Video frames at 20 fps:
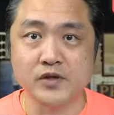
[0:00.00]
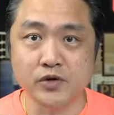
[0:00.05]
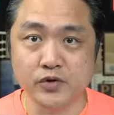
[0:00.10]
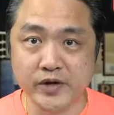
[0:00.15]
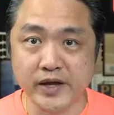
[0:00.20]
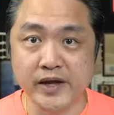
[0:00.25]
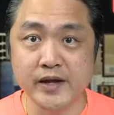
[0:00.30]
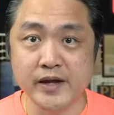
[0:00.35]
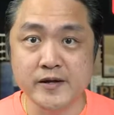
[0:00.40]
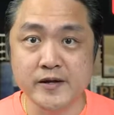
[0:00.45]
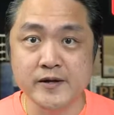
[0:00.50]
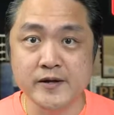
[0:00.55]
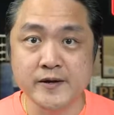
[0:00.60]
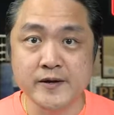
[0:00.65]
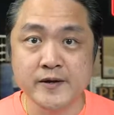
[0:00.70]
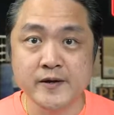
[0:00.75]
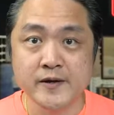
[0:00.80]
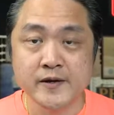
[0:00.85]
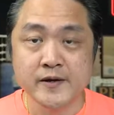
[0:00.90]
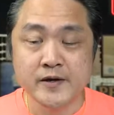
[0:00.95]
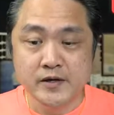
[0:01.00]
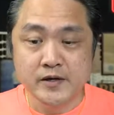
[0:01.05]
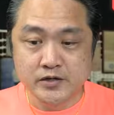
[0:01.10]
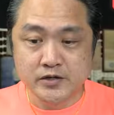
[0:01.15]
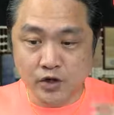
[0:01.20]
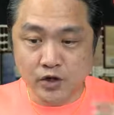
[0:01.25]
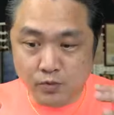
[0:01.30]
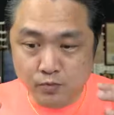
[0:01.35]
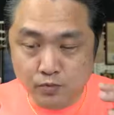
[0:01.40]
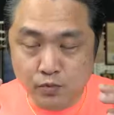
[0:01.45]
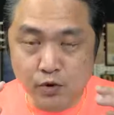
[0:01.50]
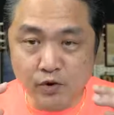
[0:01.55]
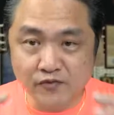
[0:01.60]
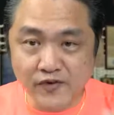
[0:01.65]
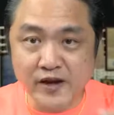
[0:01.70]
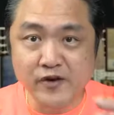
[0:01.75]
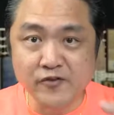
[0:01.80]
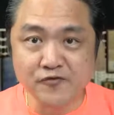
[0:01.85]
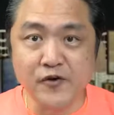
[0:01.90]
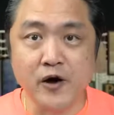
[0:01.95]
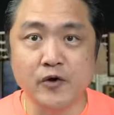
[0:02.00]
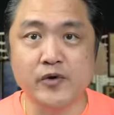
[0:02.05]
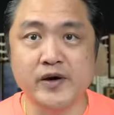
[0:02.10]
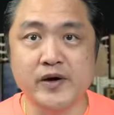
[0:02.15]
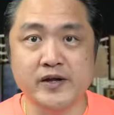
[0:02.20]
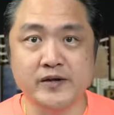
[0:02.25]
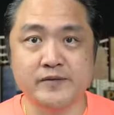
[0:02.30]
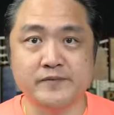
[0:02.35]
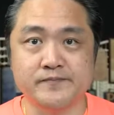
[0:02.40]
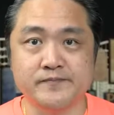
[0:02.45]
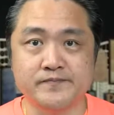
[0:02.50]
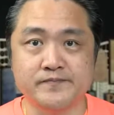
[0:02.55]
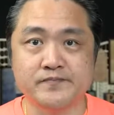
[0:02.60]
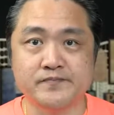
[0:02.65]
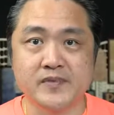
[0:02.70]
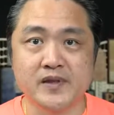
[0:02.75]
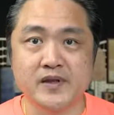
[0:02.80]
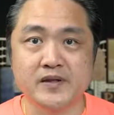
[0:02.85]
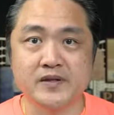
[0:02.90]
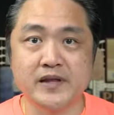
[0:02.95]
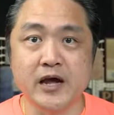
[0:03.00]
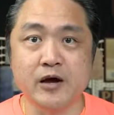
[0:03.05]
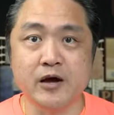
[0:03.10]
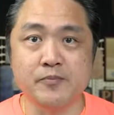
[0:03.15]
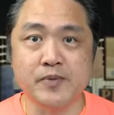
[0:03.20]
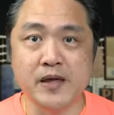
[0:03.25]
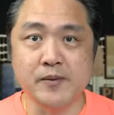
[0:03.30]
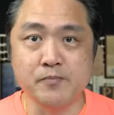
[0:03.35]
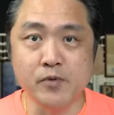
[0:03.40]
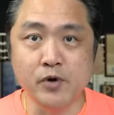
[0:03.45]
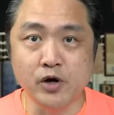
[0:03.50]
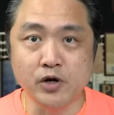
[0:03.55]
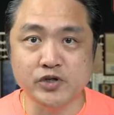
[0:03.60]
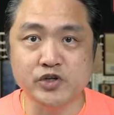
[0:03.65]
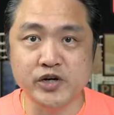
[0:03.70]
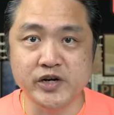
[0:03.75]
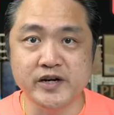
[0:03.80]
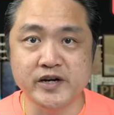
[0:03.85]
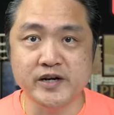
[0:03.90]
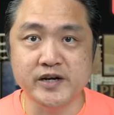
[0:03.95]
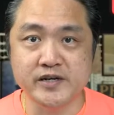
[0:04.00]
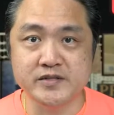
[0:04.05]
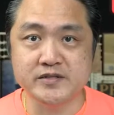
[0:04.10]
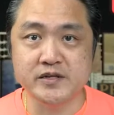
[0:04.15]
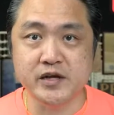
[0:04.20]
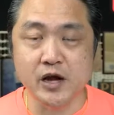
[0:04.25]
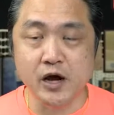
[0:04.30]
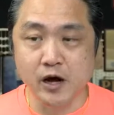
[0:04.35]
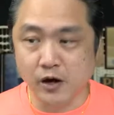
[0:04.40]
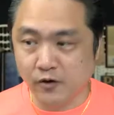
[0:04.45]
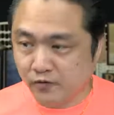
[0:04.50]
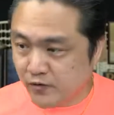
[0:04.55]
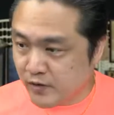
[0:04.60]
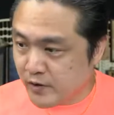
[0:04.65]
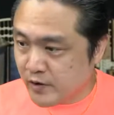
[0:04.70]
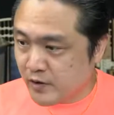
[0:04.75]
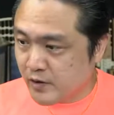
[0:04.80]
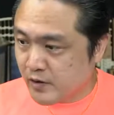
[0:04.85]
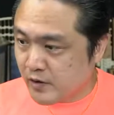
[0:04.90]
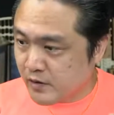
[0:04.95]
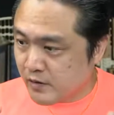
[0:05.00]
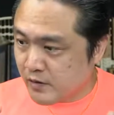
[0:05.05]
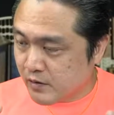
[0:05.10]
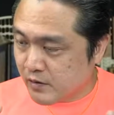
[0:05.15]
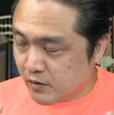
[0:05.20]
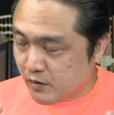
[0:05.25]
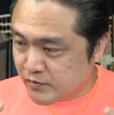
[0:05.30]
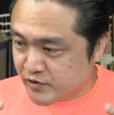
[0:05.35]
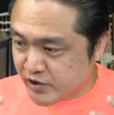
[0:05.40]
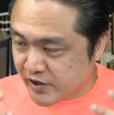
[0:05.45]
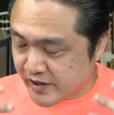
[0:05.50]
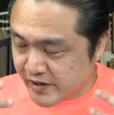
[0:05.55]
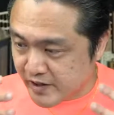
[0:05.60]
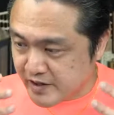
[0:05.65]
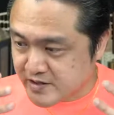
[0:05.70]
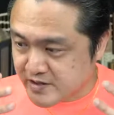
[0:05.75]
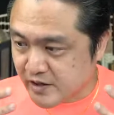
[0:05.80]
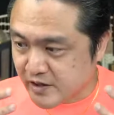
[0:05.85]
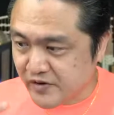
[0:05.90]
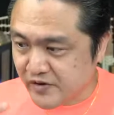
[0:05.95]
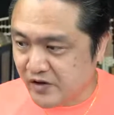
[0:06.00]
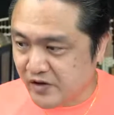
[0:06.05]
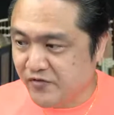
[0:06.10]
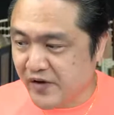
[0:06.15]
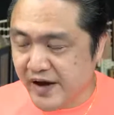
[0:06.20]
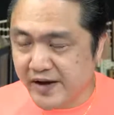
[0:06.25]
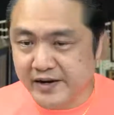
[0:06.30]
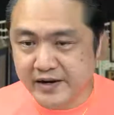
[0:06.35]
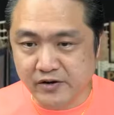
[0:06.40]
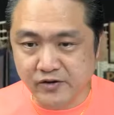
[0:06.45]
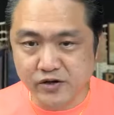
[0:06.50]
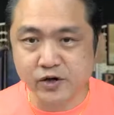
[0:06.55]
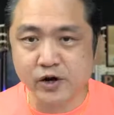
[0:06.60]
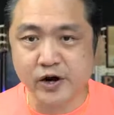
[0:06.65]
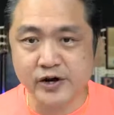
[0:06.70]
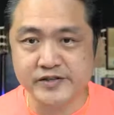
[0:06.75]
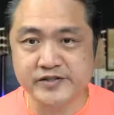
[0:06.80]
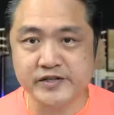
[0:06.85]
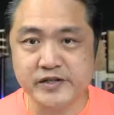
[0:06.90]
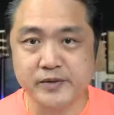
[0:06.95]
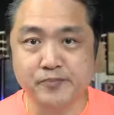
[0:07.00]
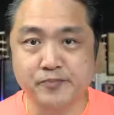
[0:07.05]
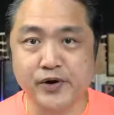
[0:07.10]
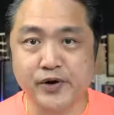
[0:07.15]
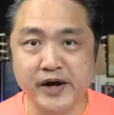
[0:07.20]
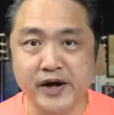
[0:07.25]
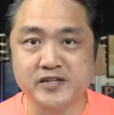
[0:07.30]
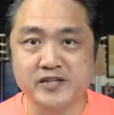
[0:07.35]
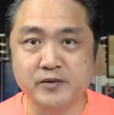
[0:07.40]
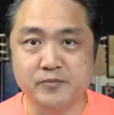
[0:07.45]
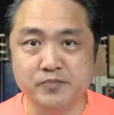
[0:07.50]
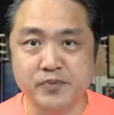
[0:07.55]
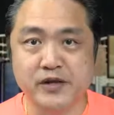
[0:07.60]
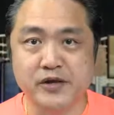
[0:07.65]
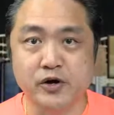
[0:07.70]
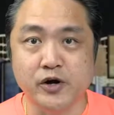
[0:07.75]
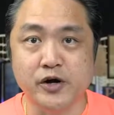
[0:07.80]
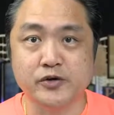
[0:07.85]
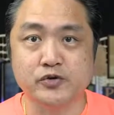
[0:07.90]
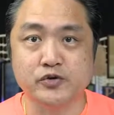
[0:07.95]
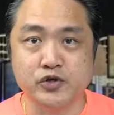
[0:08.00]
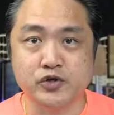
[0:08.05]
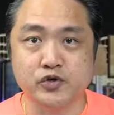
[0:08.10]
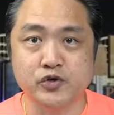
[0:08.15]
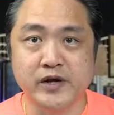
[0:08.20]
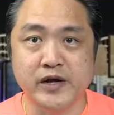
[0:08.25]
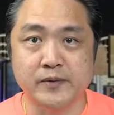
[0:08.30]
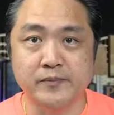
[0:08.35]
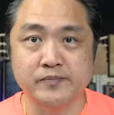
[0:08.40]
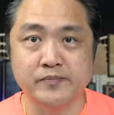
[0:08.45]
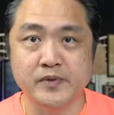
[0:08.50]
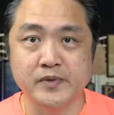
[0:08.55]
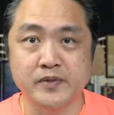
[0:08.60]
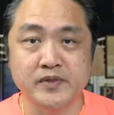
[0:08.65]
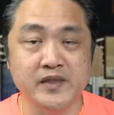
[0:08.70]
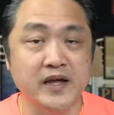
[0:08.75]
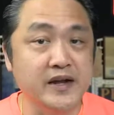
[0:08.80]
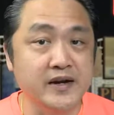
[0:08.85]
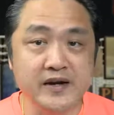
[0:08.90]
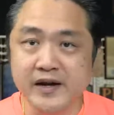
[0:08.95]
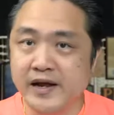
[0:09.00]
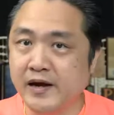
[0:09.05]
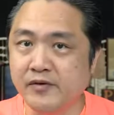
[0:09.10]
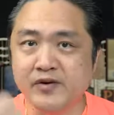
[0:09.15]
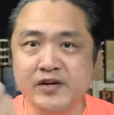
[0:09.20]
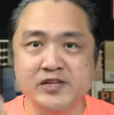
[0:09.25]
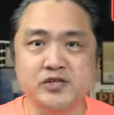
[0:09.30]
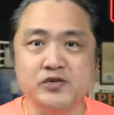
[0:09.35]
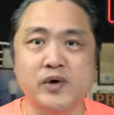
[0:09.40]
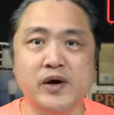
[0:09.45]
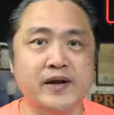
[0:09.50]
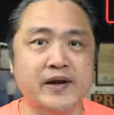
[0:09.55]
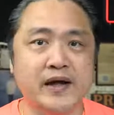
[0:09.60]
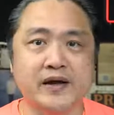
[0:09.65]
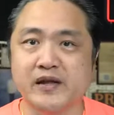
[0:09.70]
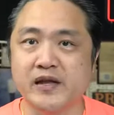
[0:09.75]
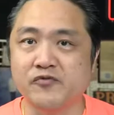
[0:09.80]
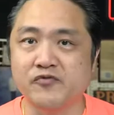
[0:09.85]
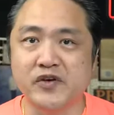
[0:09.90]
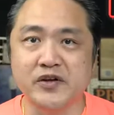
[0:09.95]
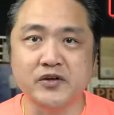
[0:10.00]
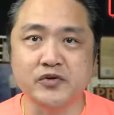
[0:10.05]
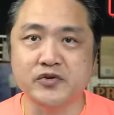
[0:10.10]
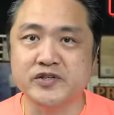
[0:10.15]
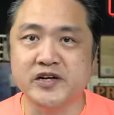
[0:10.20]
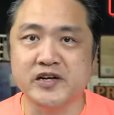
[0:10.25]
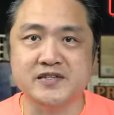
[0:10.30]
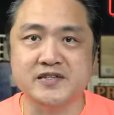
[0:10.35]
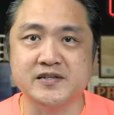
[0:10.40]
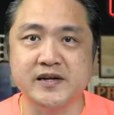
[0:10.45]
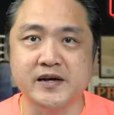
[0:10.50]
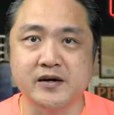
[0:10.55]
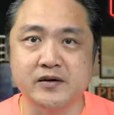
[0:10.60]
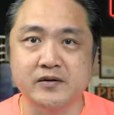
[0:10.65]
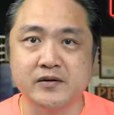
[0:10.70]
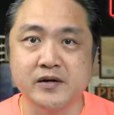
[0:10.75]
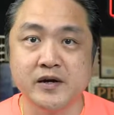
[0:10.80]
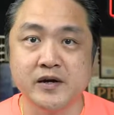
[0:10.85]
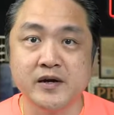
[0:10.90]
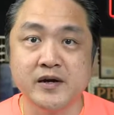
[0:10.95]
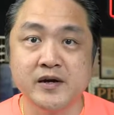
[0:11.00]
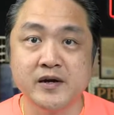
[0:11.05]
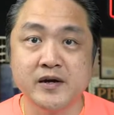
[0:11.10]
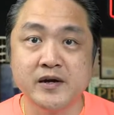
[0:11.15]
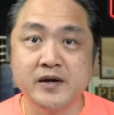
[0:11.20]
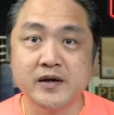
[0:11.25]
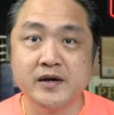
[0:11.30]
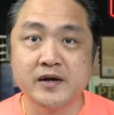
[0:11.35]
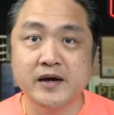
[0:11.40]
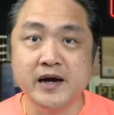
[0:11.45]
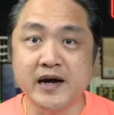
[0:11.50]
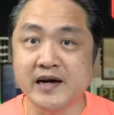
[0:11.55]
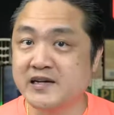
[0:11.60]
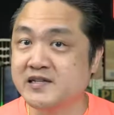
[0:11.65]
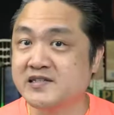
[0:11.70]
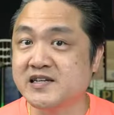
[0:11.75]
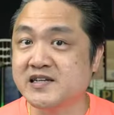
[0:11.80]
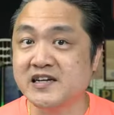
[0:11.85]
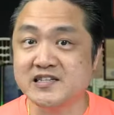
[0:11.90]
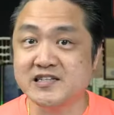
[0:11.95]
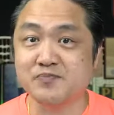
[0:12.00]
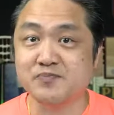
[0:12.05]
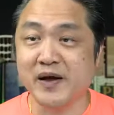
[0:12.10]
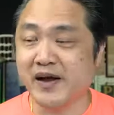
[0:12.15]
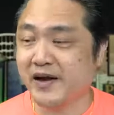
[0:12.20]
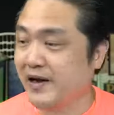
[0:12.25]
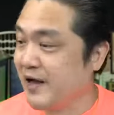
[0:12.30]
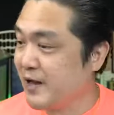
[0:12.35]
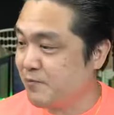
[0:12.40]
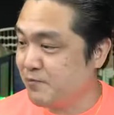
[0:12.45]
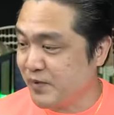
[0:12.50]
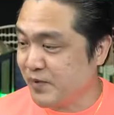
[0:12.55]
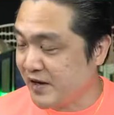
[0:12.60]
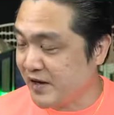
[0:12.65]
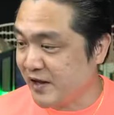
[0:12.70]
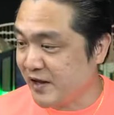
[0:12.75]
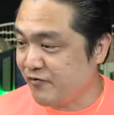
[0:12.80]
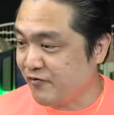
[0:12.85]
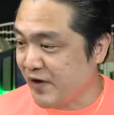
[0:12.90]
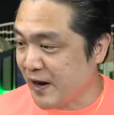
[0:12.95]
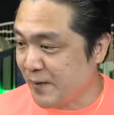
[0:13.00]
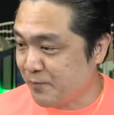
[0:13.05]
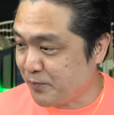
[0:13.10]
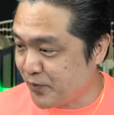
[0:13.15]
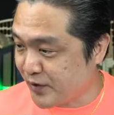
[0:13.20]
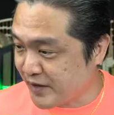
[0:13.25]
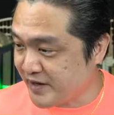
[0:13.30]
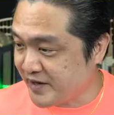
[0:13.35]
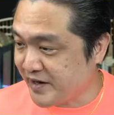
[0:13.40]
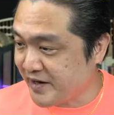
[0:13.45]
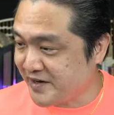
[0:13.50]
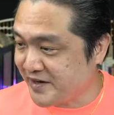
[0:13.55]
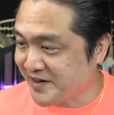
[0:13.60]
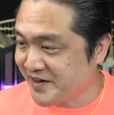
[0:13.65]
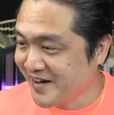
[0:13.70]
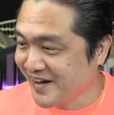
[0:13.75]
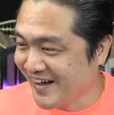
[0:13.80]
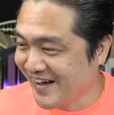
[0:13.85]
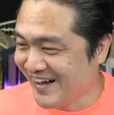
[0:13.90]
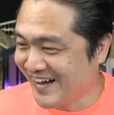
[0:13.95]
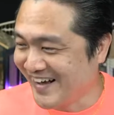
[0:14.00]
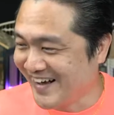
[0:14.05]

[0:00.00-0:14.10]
Okay? So moving forward, there'll be more triggers of event that will cause the price of Bitcoin to shoot up. The nearest one I've given you just now, I suspect, I believe, I predict